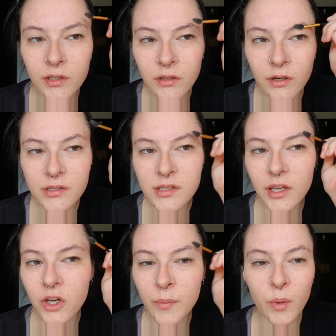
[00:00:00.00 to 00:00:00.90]
Honestly,
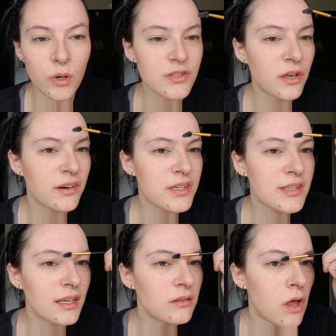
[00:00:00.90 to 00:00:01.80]
it could have been worse. I could have just
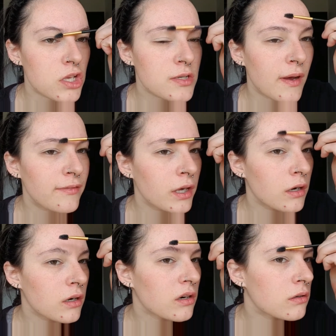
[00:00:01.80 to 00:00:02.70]
like lost my finger.